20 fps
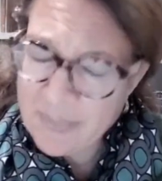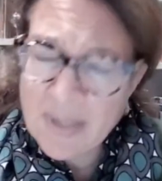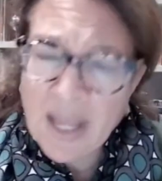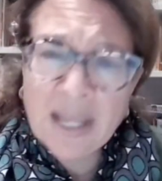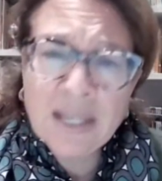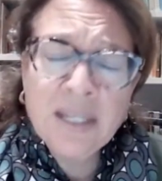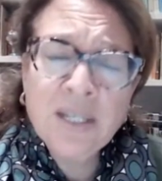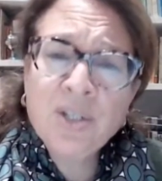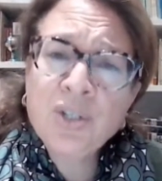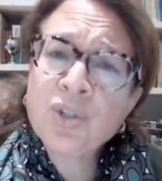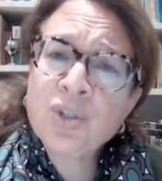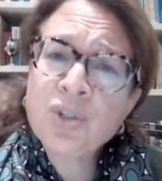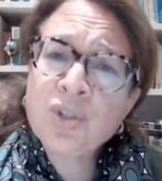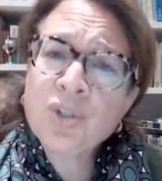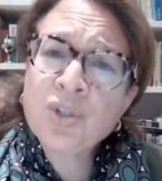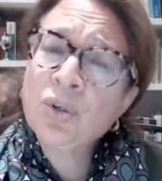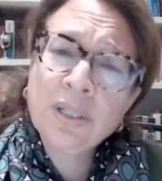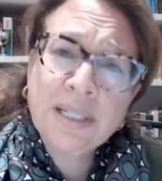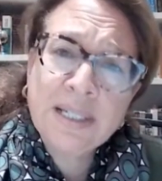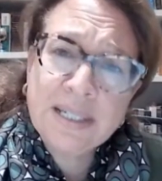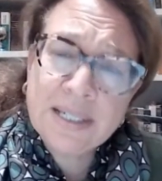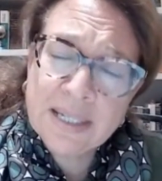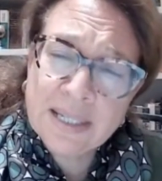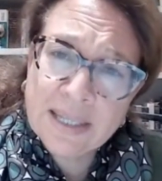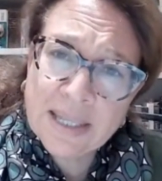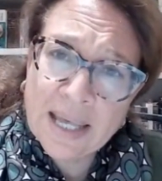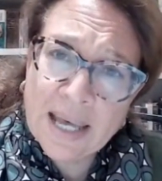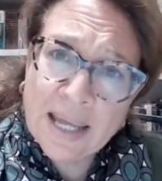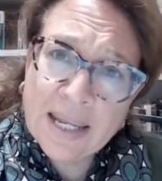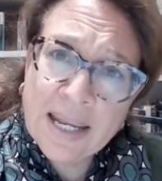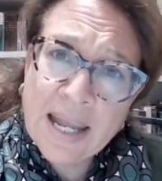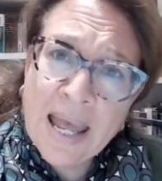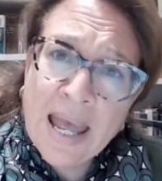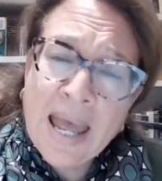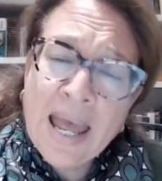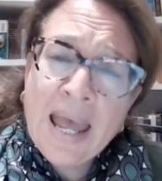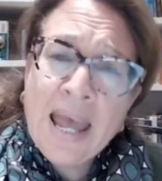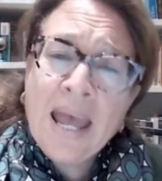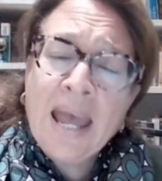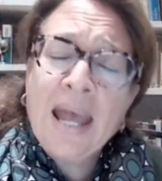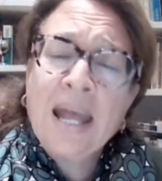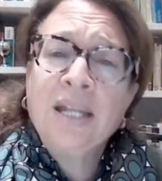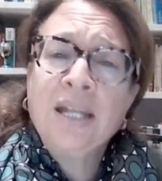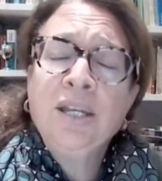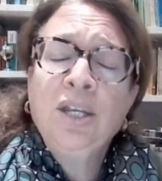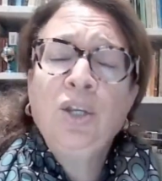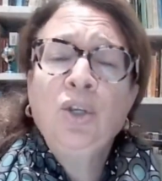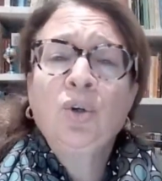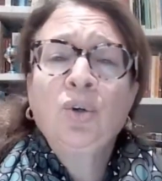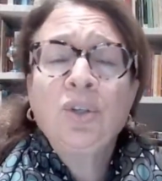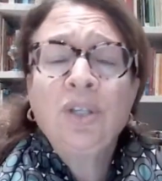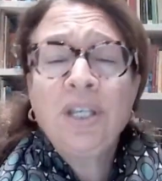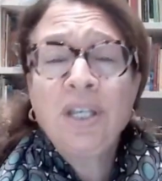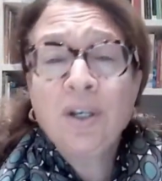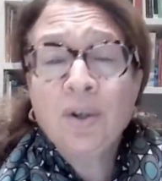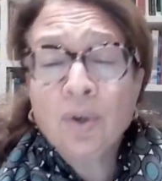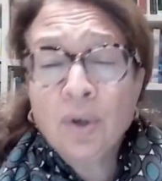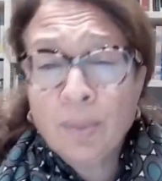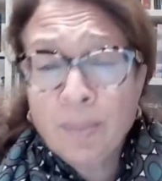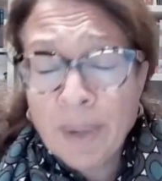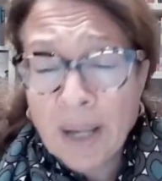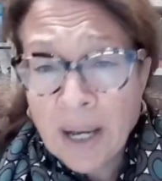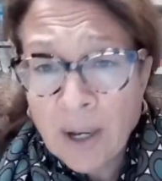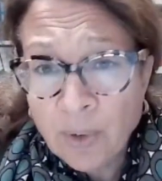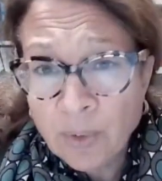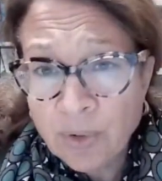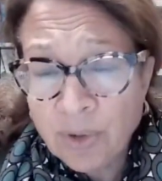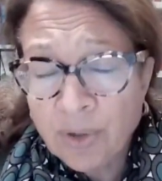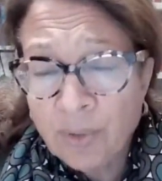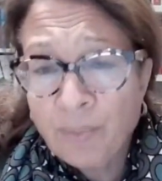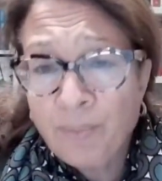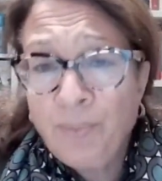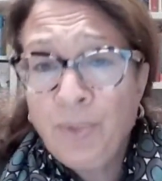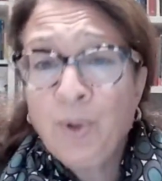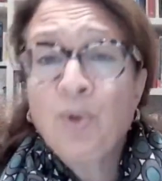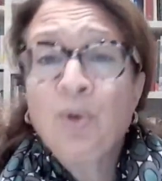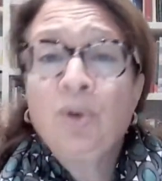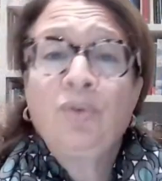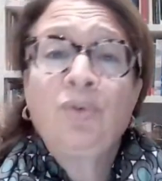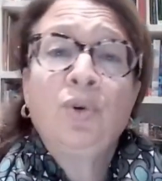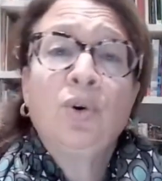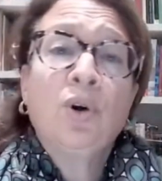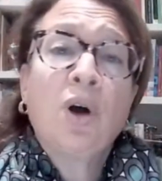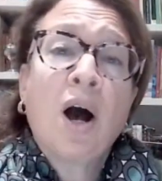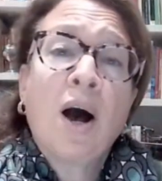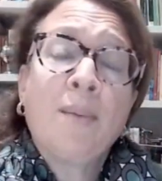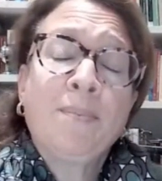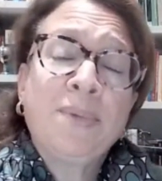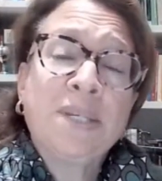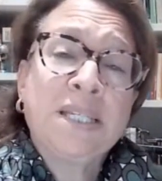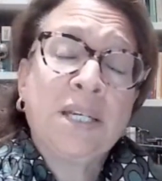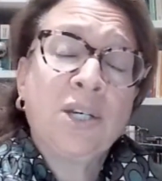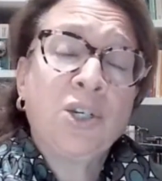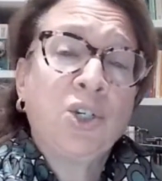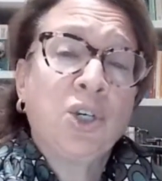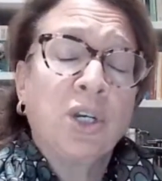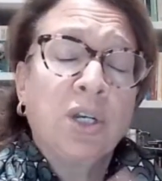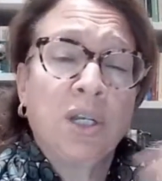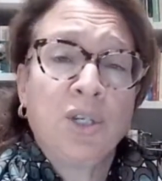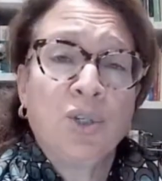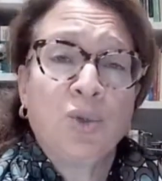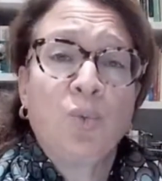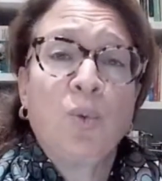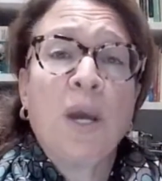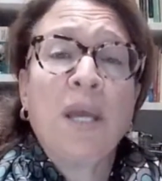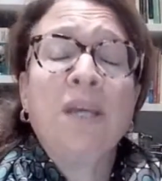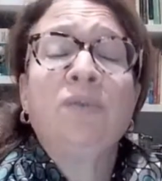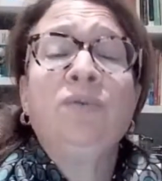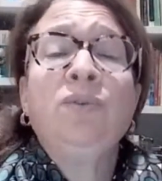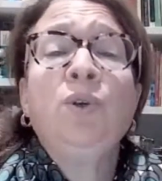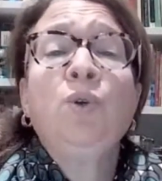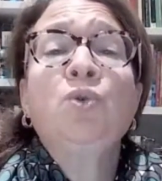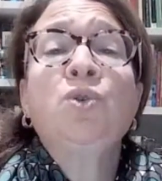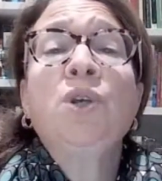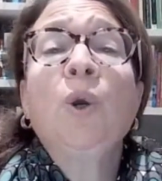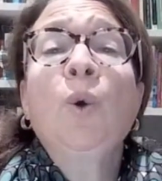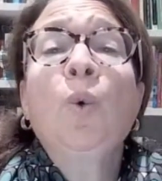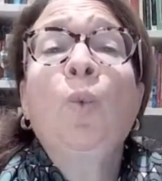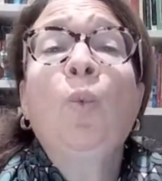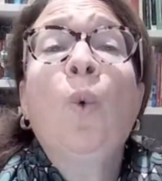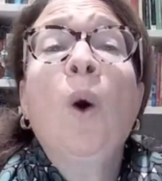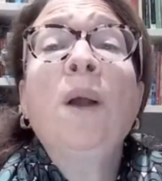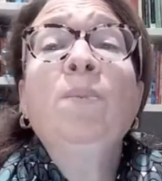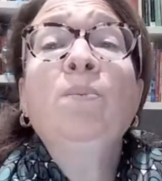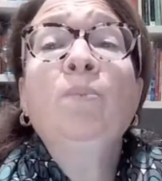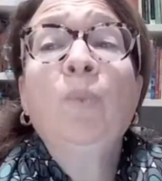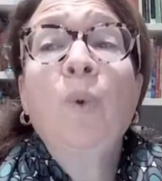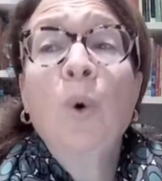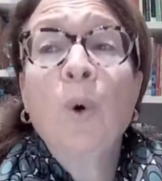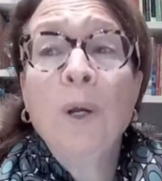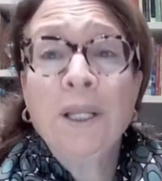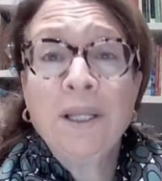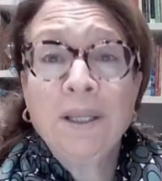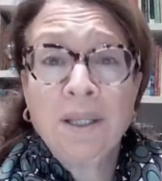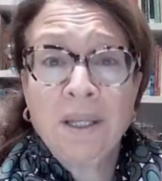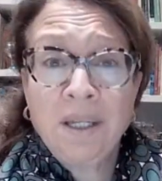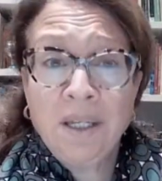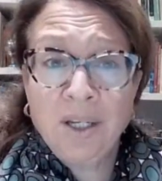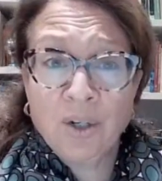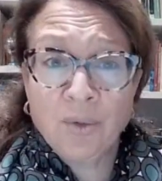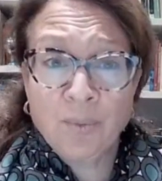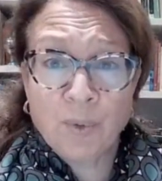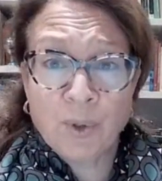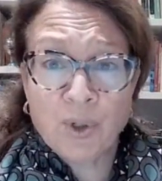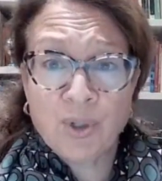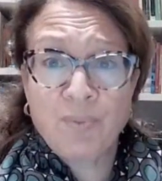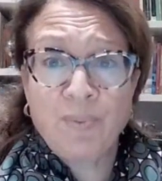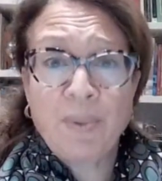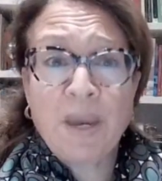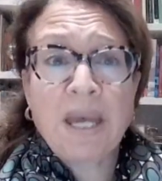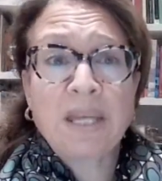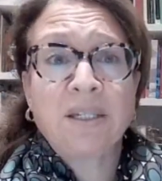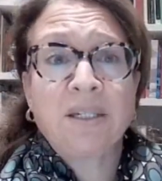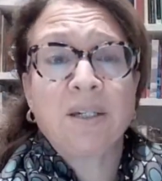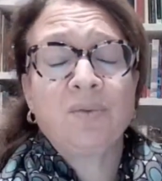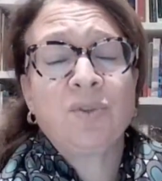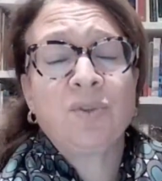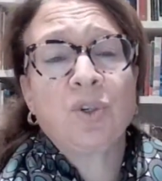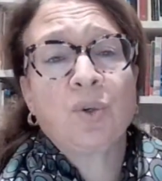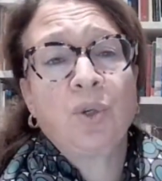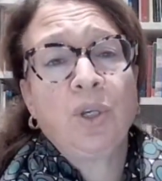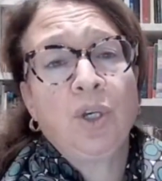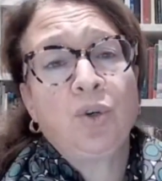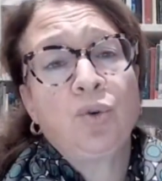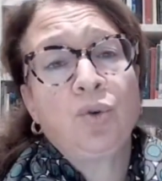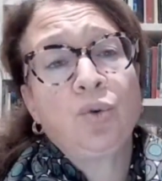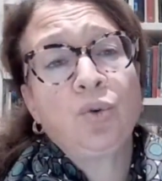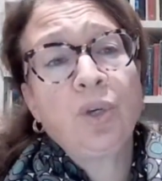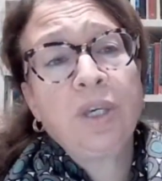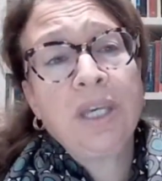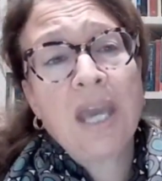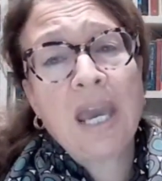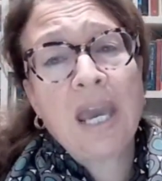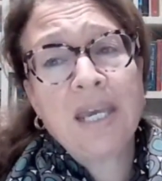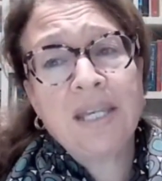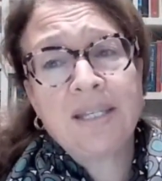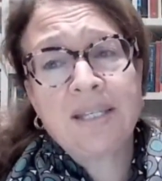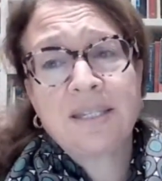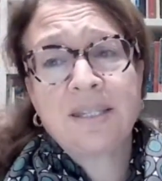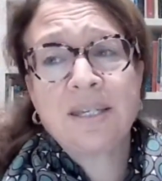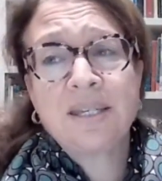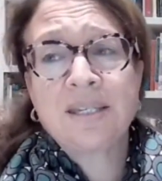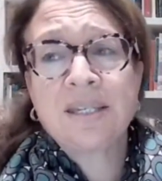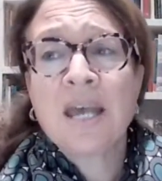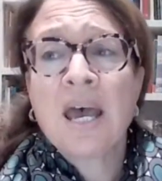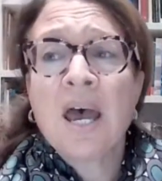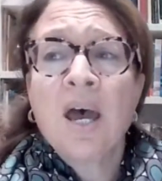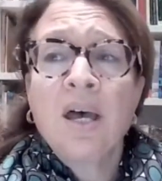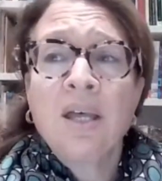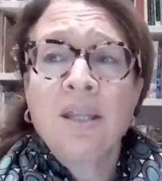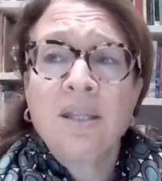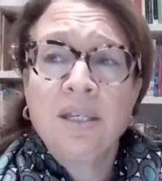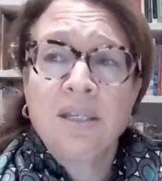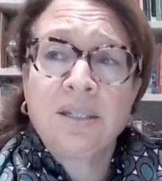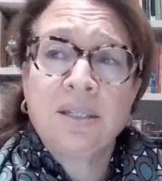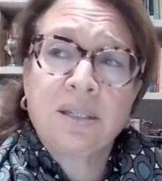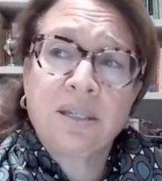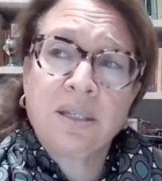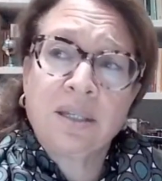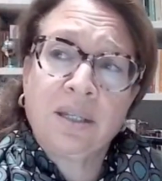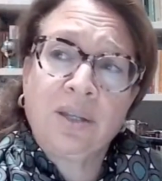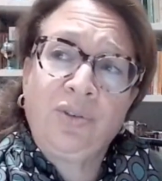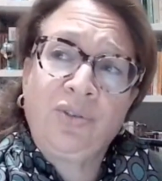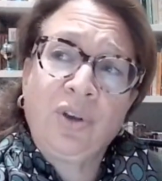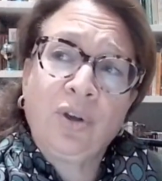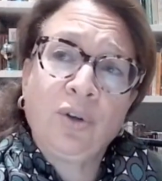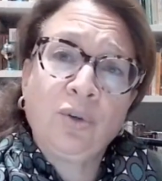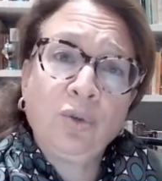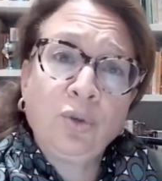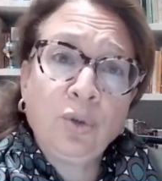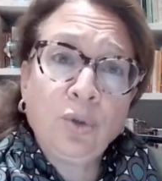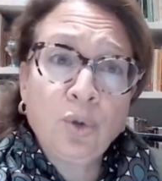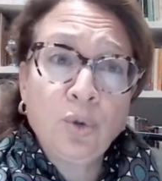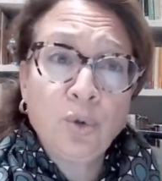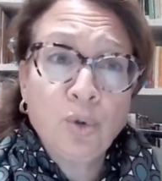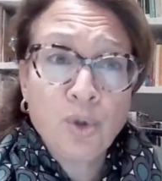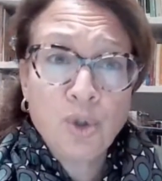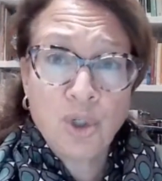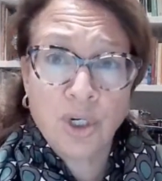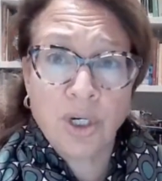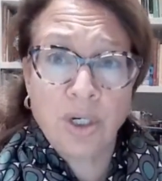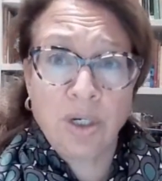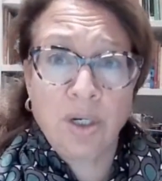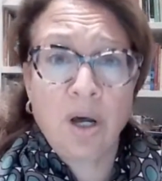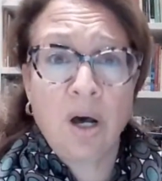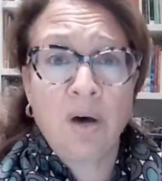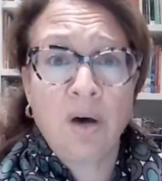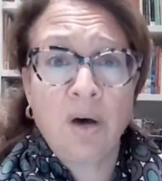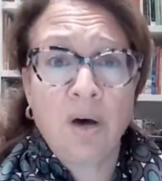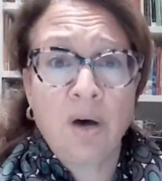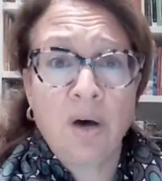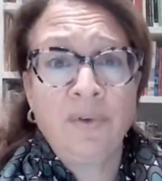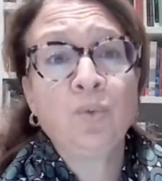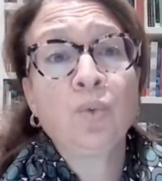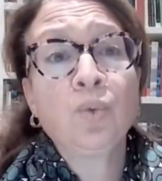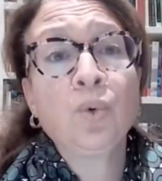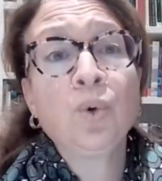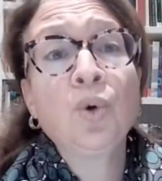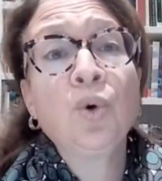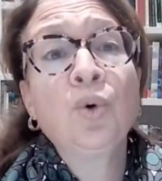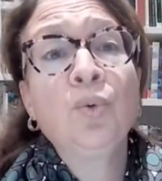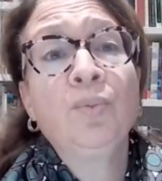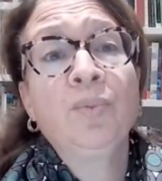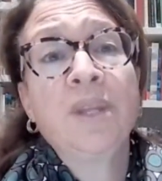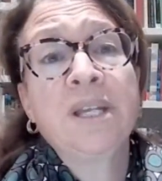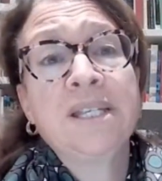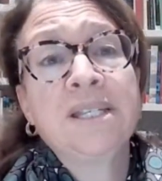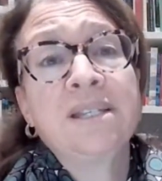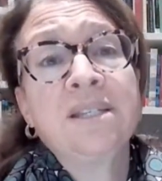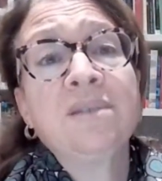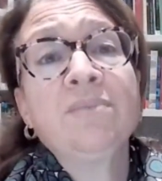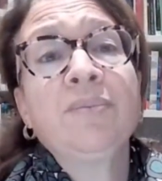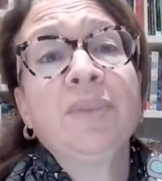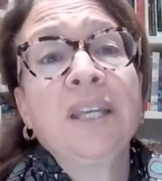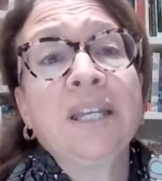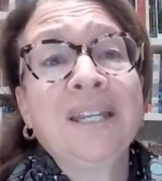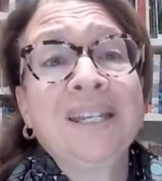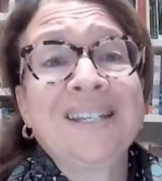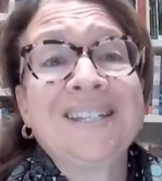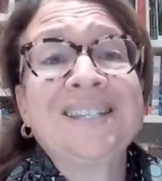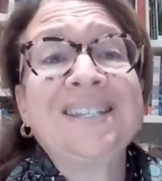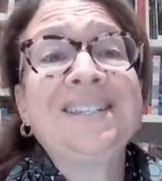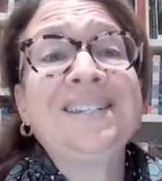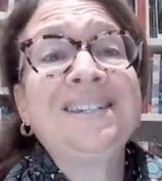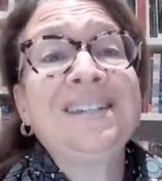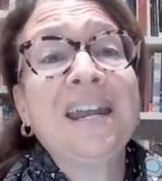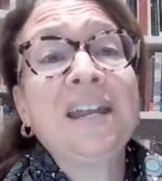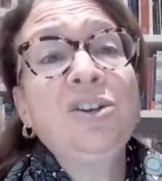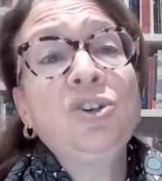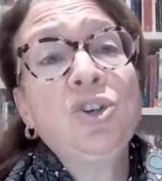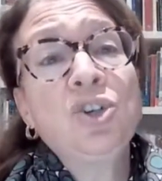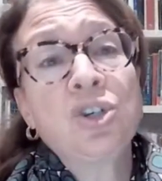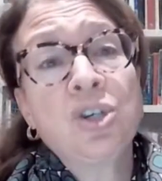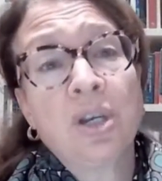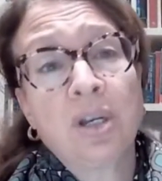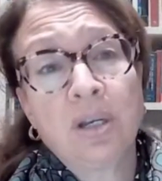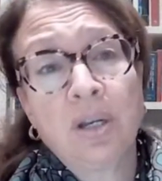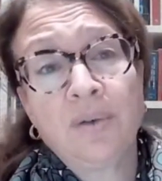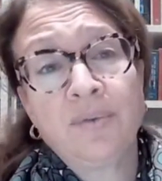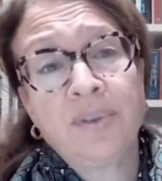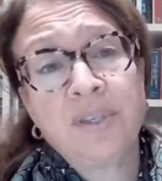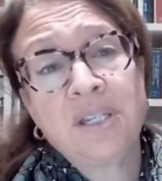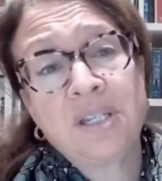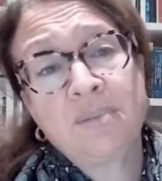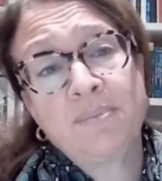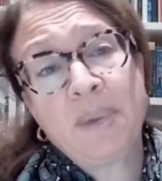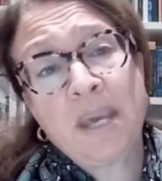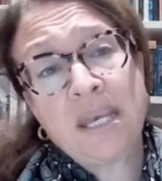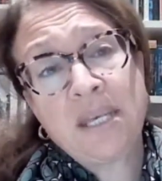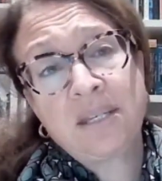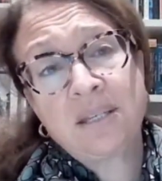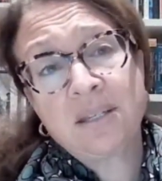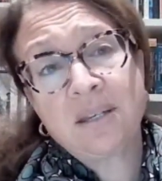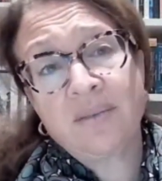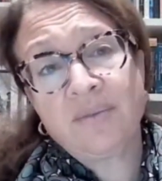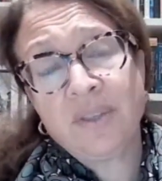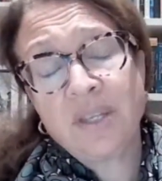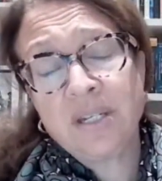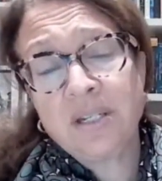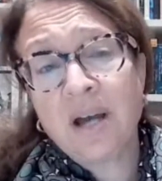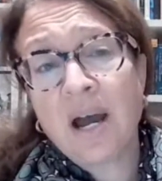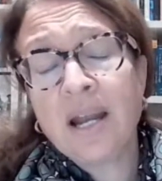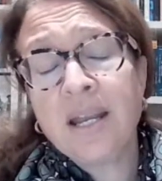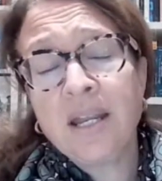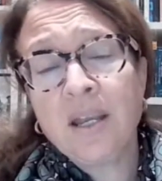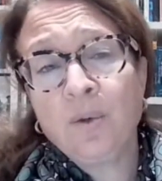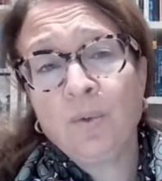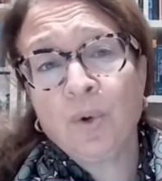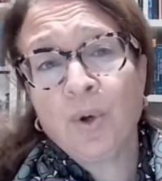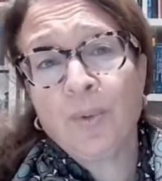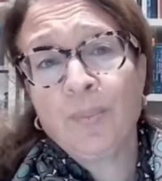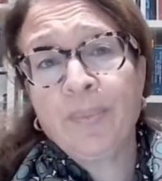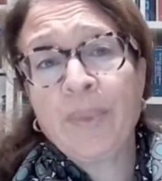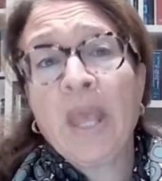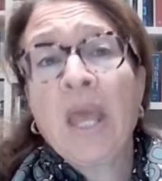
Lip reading: And he certainly did that. And you'll hear about the beautiful composition, his way of using one-point linear perspective. So he creates this illusion of a room that's simply an extension of the space of the dining room.